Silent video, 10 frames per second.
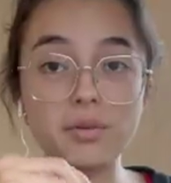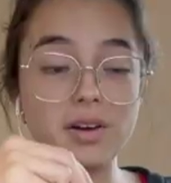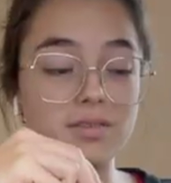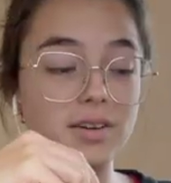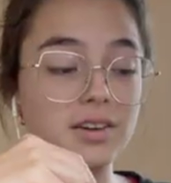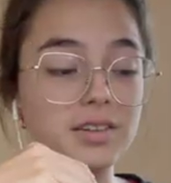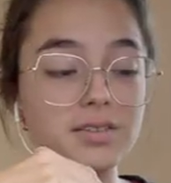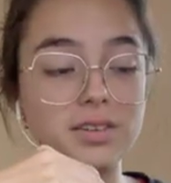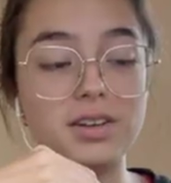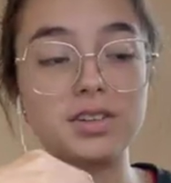I finally
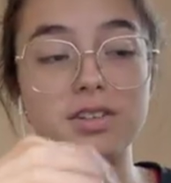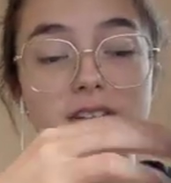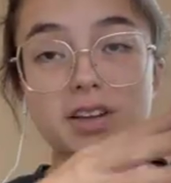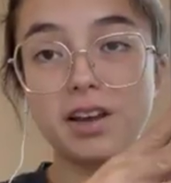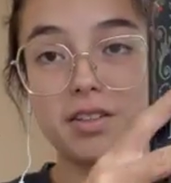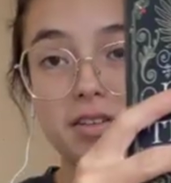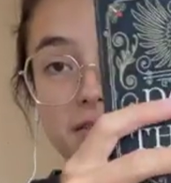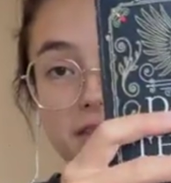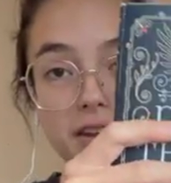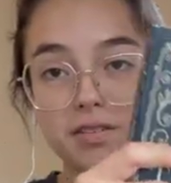finished Dance of
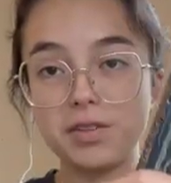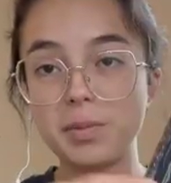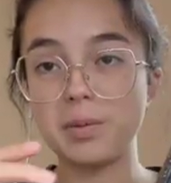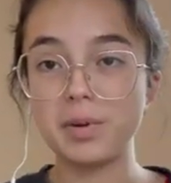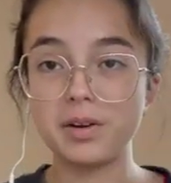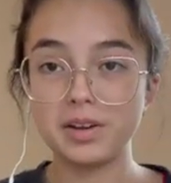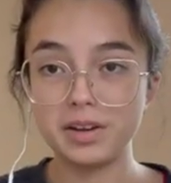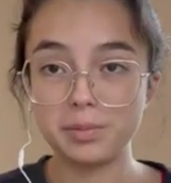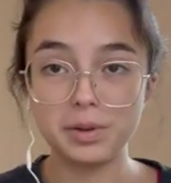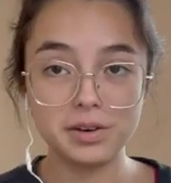Thieves by Mary
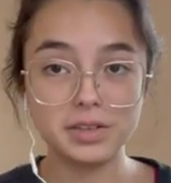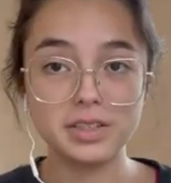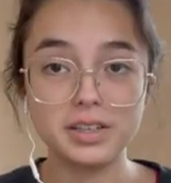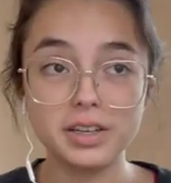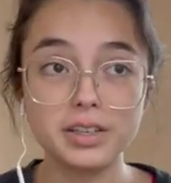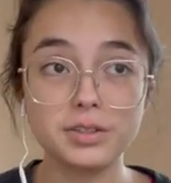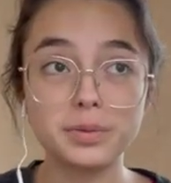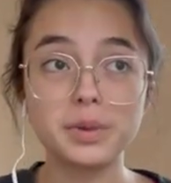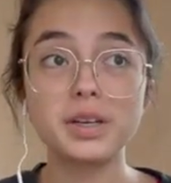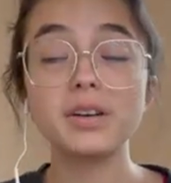E. Pearson. It took
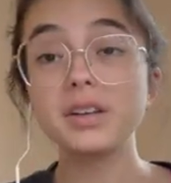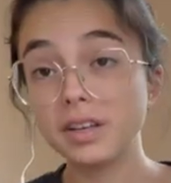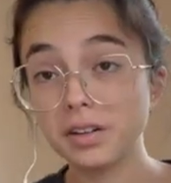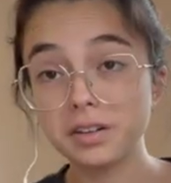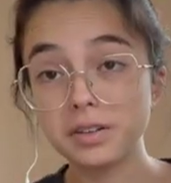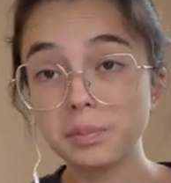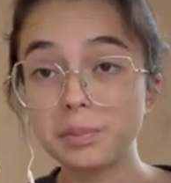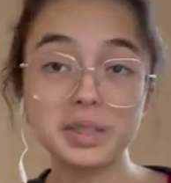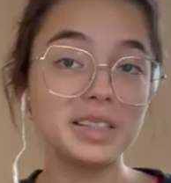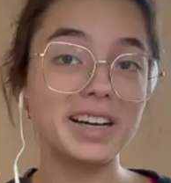me a year,
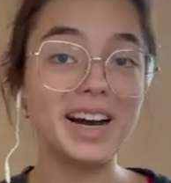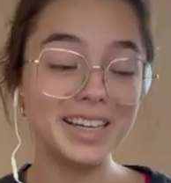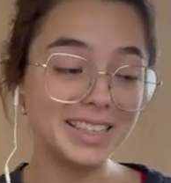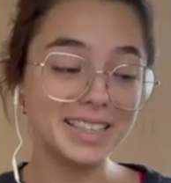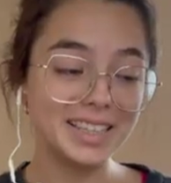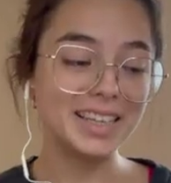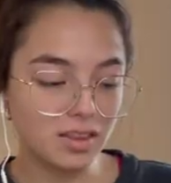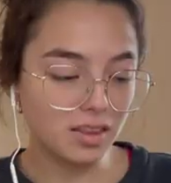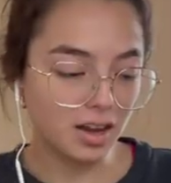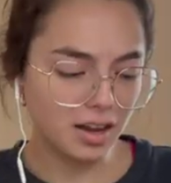but I did it.
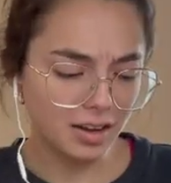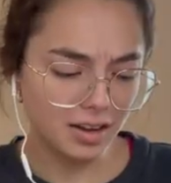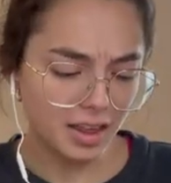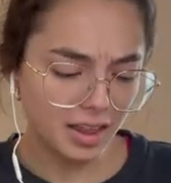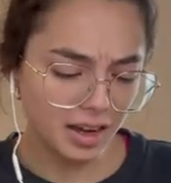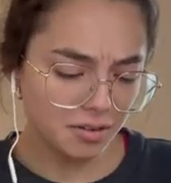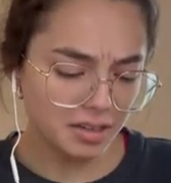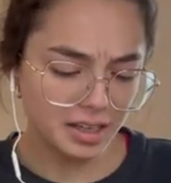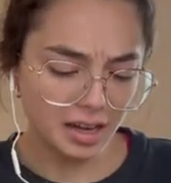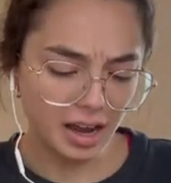I think I
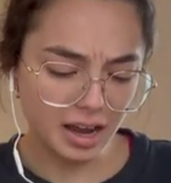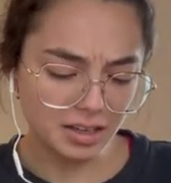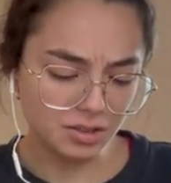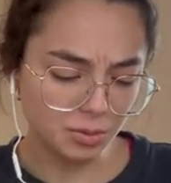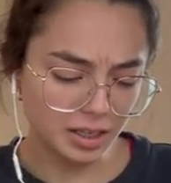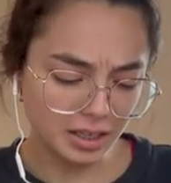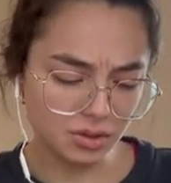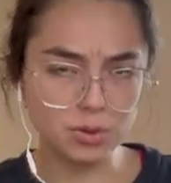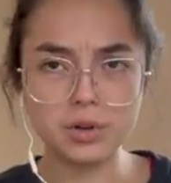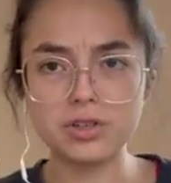only had to read like
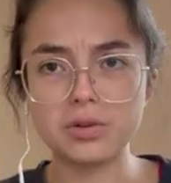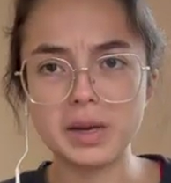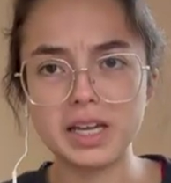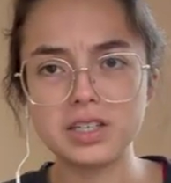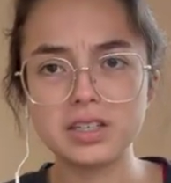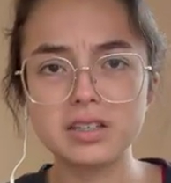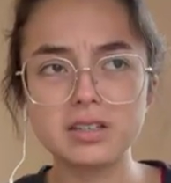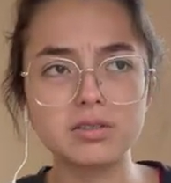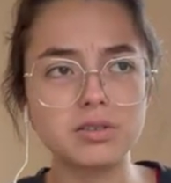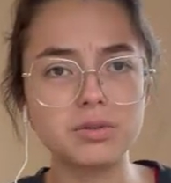200 pages
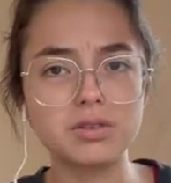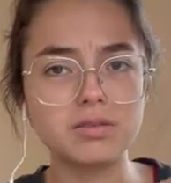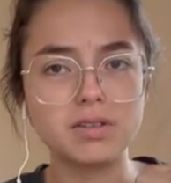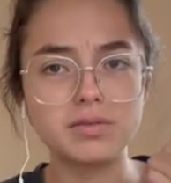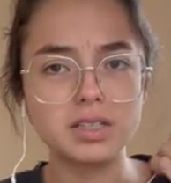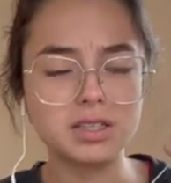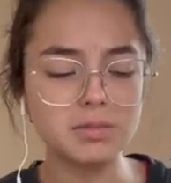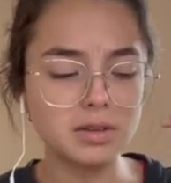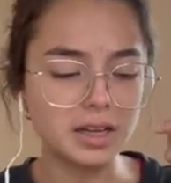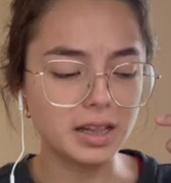or 250,
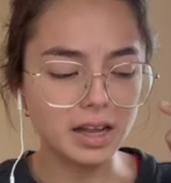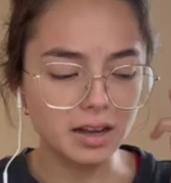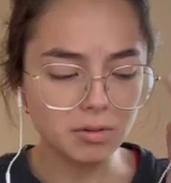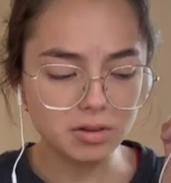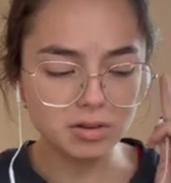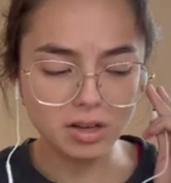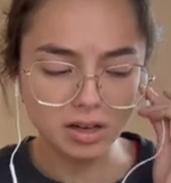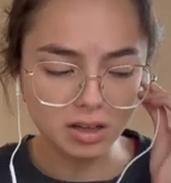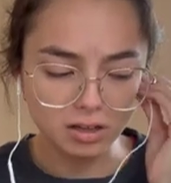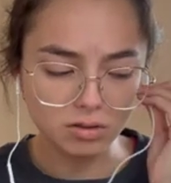something like that. It wasn't
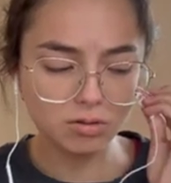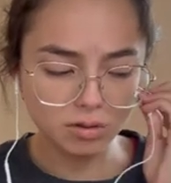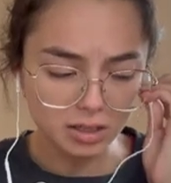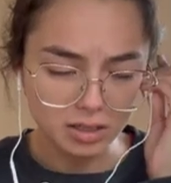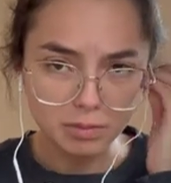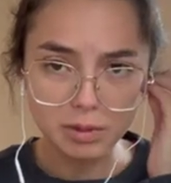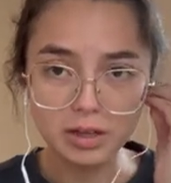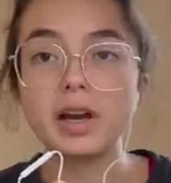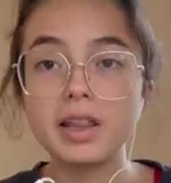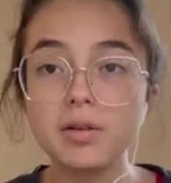anything too crazy, but
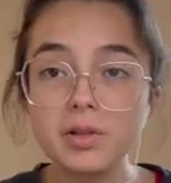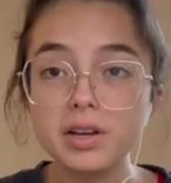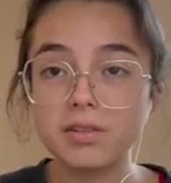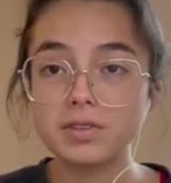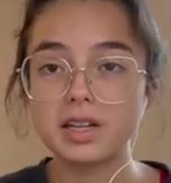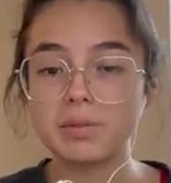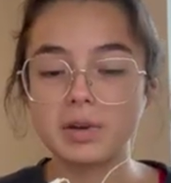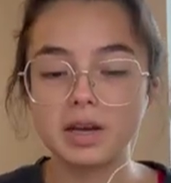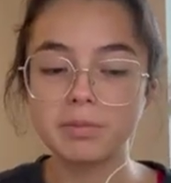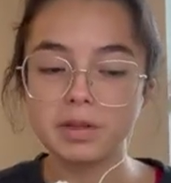I think it was enough to like
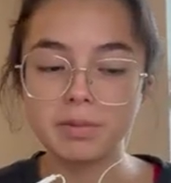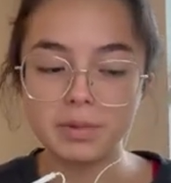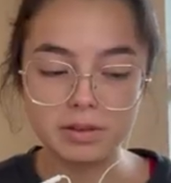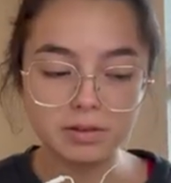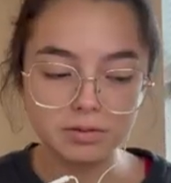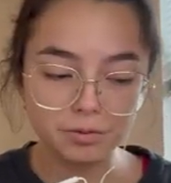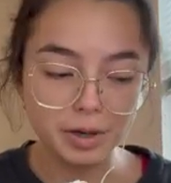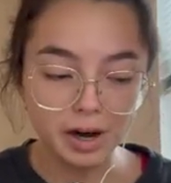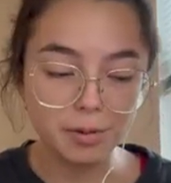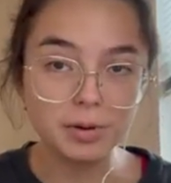pick up in the middle of
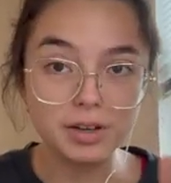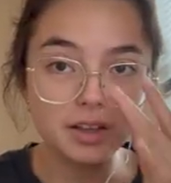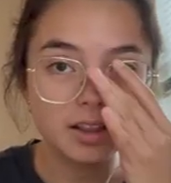where I was